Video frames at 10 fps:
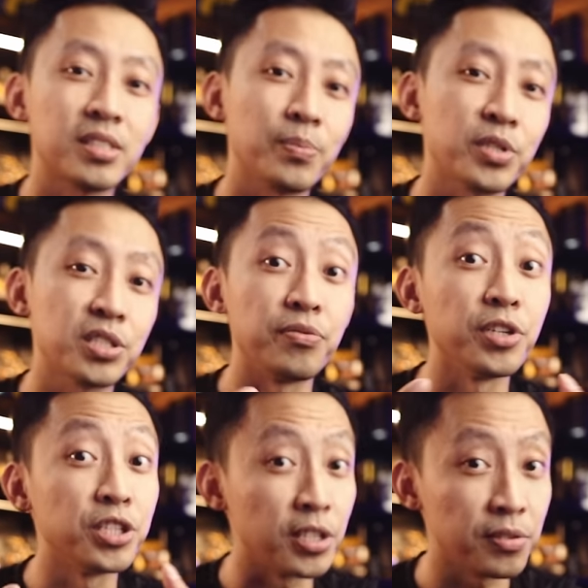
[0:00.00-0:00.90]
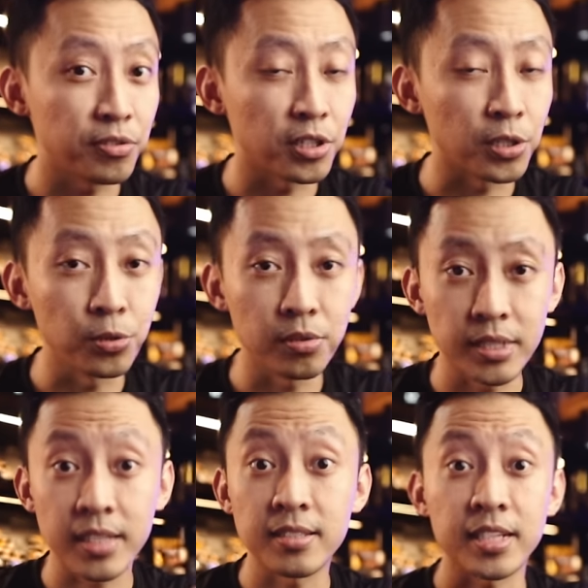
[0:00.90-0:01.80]
someone's vision for a good
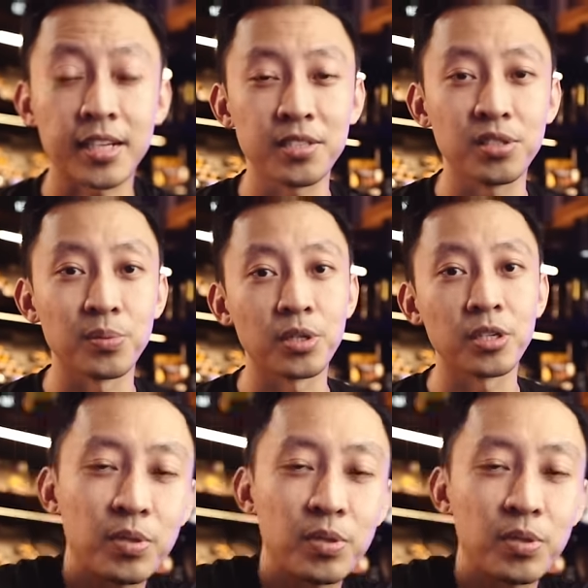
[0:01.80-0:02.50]
10 seconds or more.